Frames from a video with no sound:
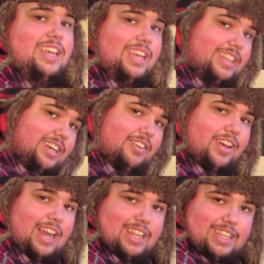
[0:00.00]
It's
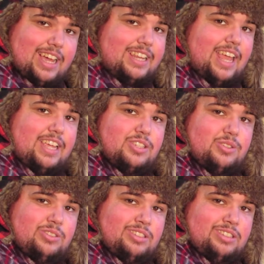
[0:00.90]
Valentine's Day
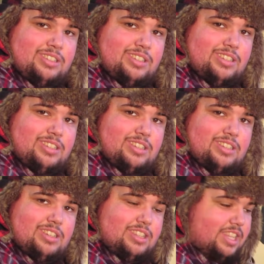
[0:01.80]
soon.
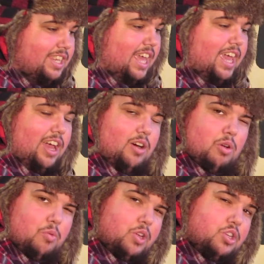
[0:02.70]
The day
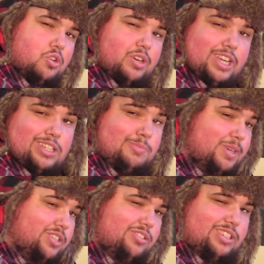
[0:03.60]
where we show that
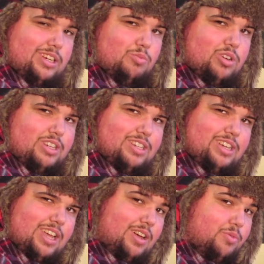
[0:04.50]
special someone
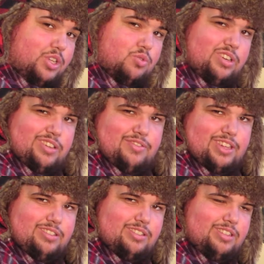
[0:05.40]
how we truly
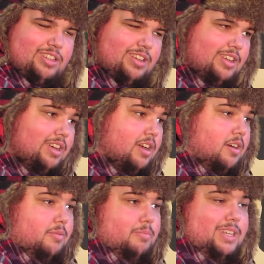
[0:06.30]
feel.
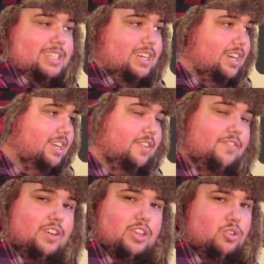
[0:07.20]
But
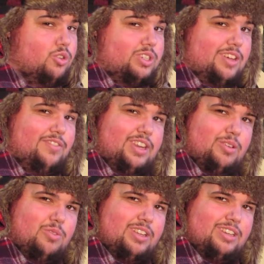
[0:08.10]
if you don't have
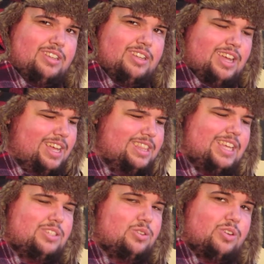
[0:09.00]
anyone,
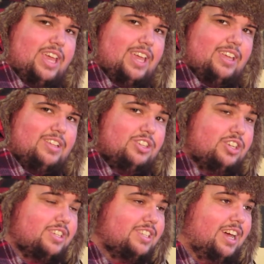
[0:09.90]
that's okay.
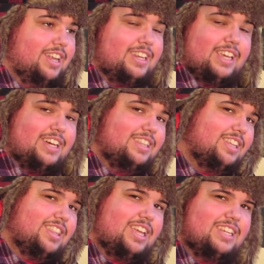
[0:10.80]
Just think of
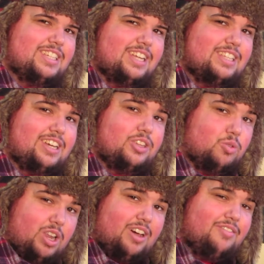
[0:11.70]
the things that
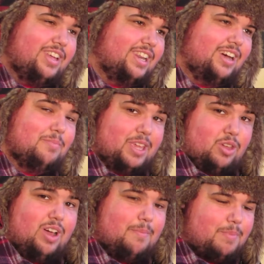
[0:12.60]
you love and make you